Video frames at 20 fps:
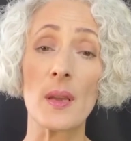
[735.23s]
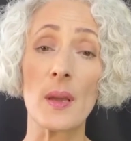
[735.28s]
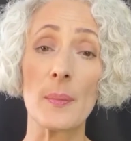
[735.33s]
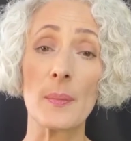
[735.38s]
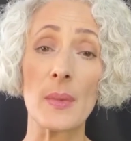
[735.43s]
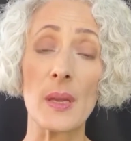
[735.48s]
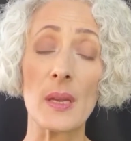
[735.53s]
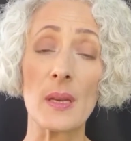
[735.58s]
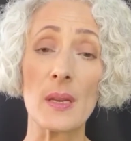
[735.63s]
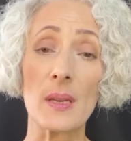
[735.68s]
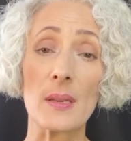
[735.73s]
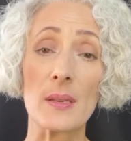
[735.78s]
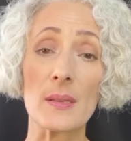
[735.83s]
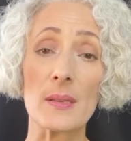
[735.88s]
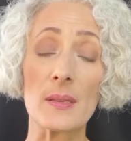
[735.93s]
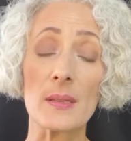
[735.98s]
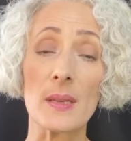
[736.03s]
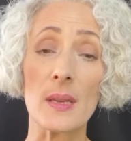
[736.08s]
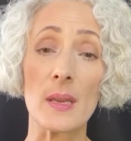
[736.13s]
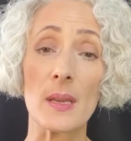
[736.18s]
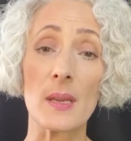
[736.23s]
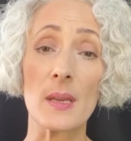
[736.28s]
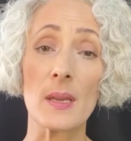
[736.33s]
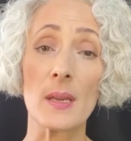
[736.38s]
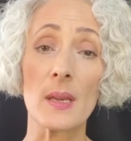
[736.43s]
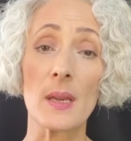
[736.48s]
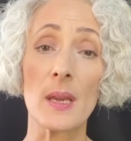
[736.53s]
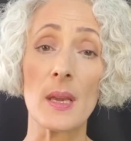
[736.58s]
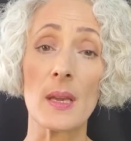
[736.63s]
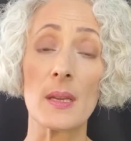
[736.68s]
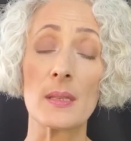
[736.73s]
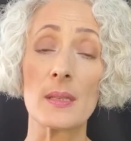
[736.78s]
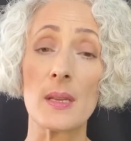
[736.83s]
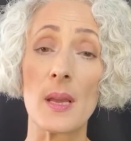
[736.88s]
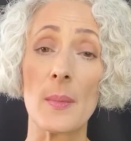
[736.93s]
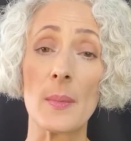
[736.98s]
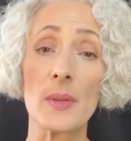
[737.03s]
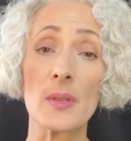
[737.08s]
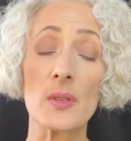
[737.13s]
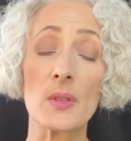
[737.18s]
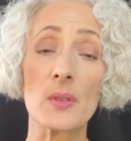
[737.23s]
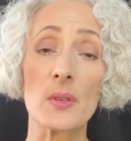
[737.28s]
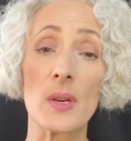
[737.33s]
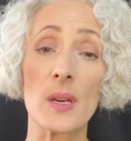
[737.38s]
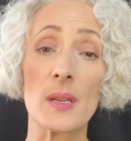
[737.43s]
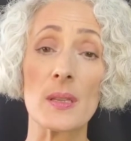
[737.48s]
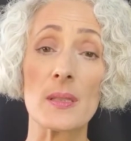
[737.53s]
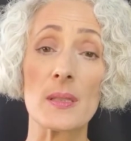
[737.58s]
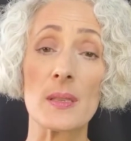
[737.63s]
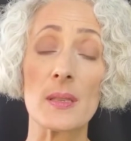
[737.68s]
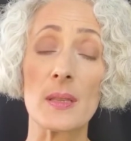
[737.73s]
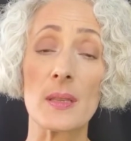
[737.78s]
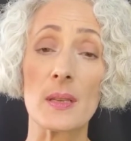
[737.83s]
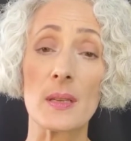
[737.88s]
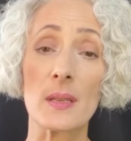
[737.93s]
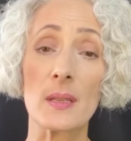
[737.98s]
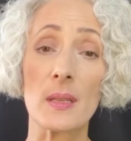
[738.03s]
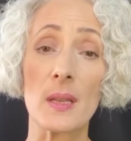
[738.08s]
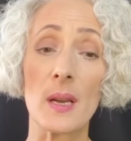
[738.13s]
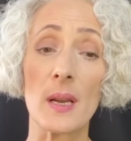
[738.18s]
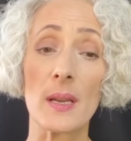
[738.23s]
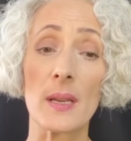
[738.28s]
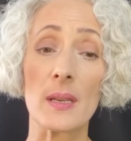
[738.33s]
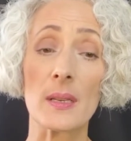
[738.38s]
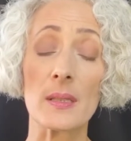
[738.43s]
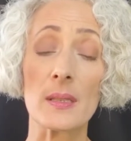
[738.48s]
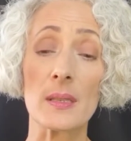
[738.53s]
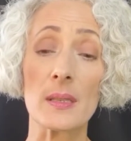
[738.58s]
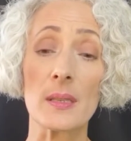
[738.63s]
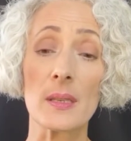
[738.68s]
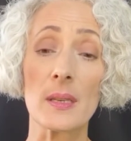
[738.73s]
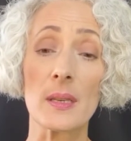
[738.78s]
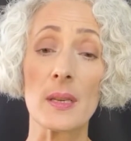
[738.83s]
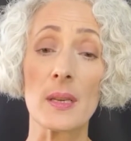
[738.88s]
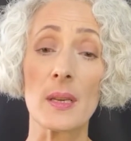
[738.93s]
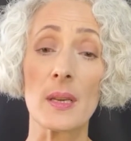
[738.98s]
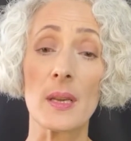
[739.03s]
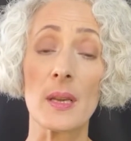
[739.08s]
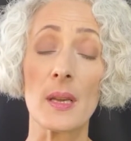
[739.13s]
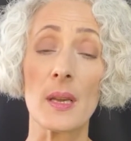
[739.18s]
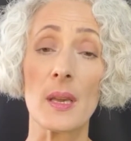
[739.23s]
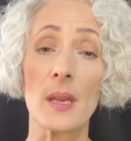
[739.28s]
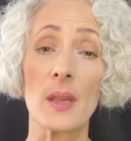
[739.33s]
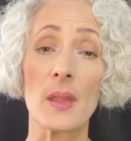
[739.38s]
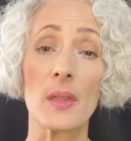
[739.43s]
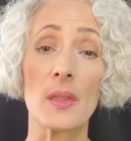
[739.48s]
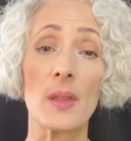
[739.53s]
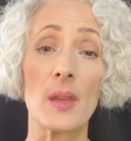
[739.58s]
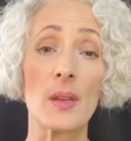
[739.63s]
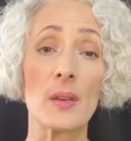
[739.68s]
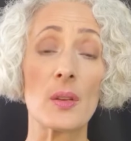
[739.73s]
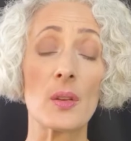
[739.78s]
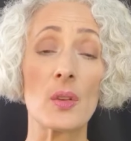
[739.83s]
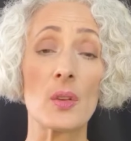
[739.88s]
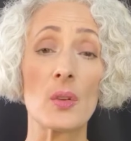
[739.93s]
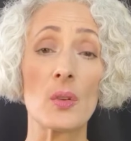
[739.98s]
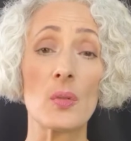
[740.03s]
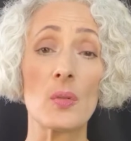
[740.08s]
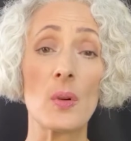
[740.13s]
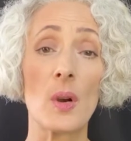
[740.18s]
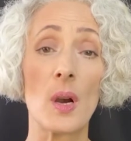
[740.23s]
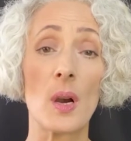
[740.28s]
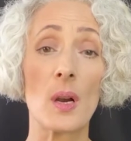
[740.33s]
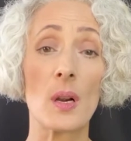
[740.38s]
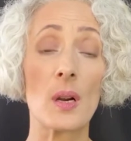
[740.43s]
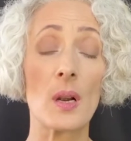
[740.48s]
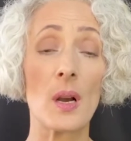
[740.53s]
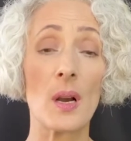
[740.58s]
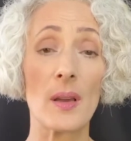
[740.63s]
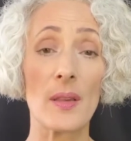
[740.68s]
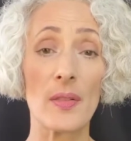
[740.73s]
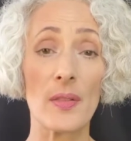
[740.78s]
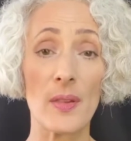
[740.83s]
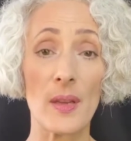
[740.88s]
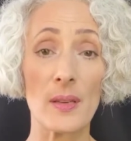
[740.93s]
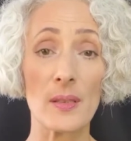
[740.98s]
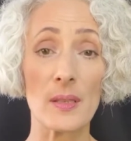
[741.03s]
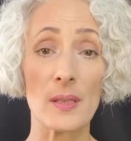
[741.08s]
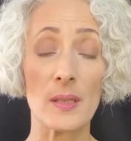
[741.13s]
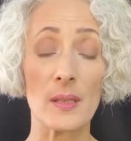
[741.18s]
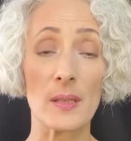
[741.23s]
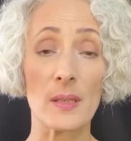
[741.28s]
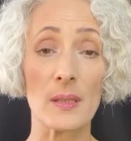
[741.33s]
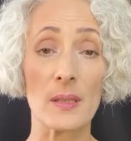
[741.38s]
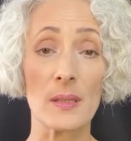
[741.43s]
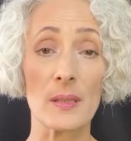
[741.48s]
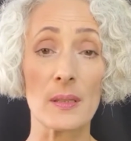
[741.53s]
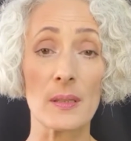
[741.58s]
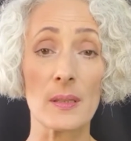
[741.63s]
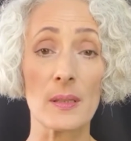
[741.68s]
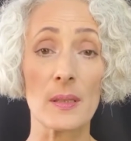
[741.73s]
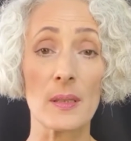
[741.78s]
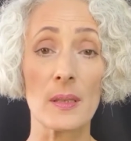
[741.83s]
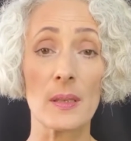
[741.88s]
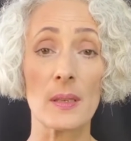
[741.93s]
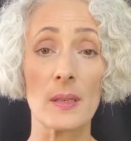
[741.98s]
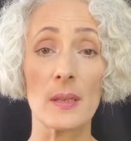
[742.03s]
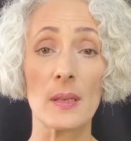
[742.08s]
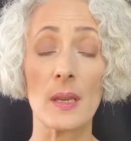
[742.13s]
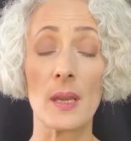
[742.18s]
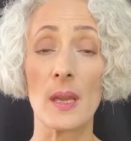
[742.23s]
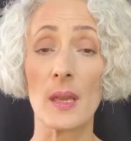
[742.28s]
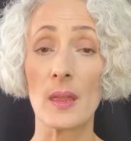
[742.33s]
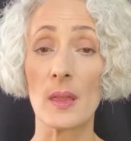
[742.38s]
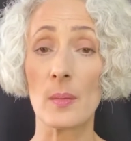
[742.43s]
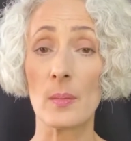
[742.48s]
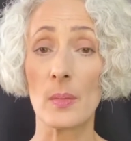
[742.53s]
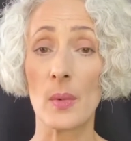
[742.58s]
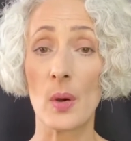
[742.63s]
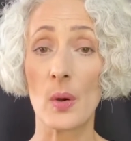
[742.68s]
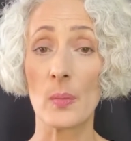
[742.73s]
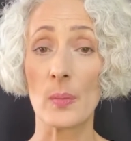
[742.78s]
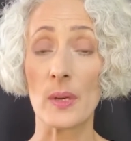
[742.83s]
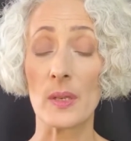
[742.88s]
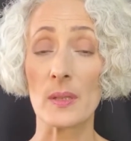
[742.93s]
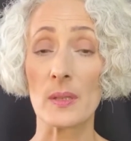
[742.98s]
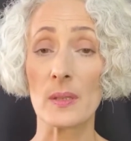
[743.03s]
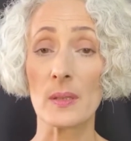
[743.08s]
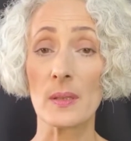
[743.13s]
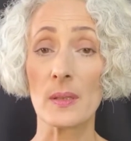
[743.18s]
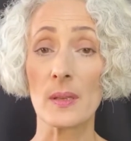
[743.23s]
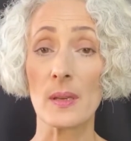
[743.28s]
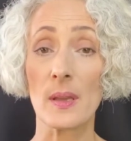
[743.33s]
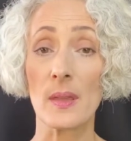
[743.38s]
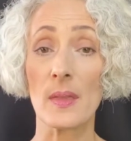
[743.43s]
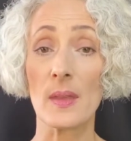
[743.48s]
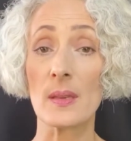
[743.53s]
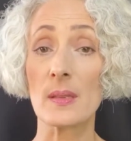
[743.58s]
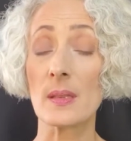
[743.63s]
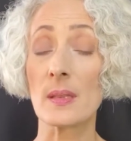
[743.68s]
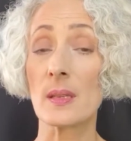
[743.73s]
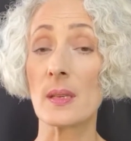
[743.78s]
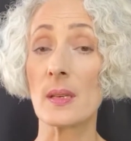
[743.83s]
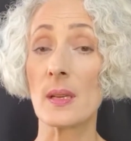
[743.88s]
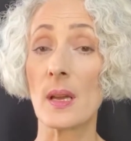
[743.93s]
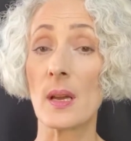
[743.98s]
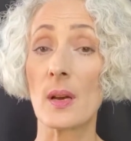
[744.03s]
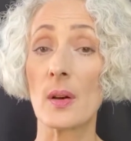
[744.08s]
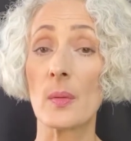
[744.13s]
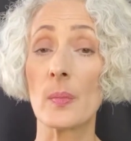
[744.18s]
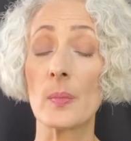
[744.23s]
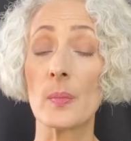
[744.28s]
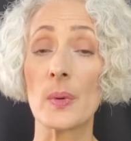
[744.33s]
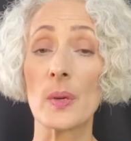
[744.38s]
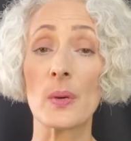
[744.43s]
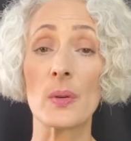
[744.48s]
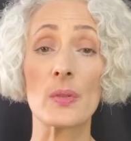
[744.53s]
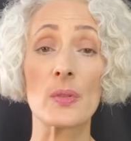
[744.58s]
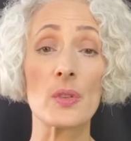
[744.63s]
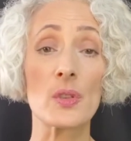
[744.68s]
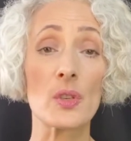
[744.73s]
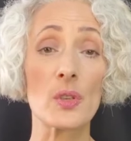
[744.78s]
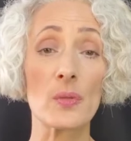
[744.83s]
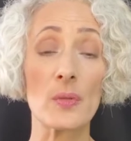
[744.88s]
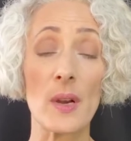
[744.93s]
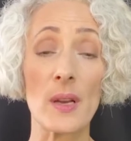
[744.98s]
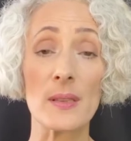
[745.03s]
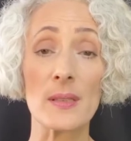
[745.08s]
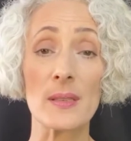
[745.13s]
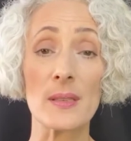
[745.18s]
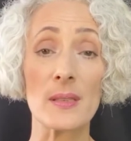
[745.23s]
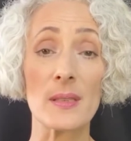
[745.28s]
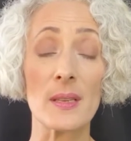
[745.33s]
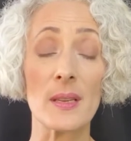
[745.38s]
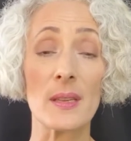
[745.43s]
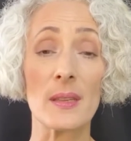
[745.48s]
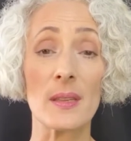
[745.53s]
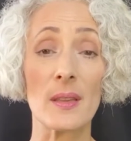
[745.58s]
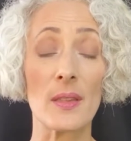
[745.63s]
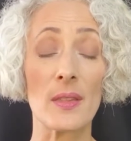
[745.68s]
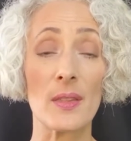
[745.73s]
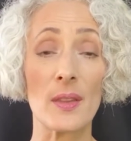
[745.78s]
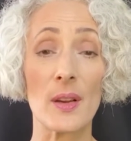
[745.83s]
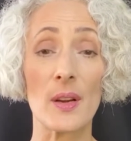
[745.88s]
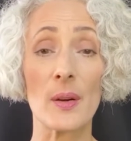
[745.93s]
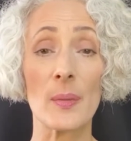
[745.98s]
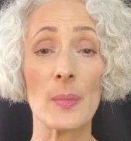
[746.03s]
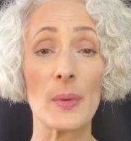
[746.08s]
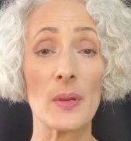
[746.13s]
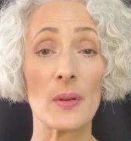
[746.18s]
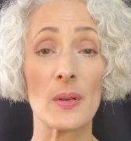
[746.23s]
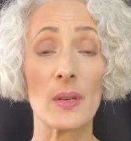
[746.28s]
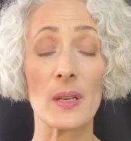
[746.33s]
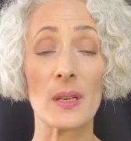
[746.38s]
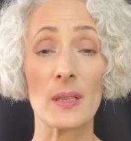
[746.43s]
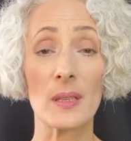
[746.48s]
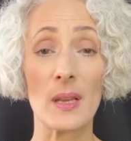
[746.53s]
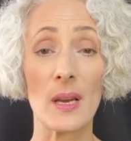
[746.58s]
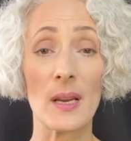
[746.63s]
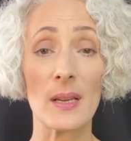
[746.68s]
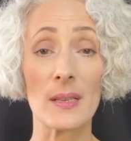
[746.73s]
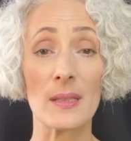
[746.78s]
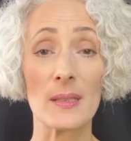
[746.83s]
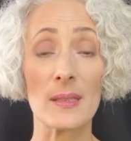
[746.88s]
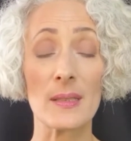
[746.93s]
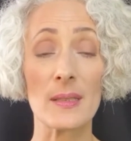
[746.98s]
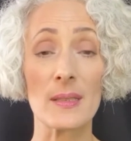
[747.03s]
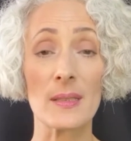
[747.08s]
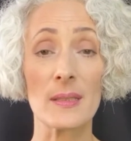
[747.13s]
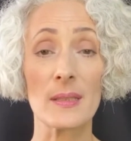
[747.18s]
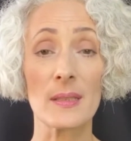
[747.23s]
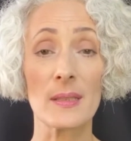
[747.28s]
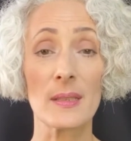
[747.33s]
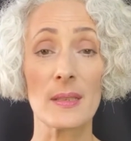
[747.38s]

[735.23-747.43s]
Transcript: immediacy, it demonstrates to the client that you are authentic in the moment. This can help build trust in the therapeutic alliance.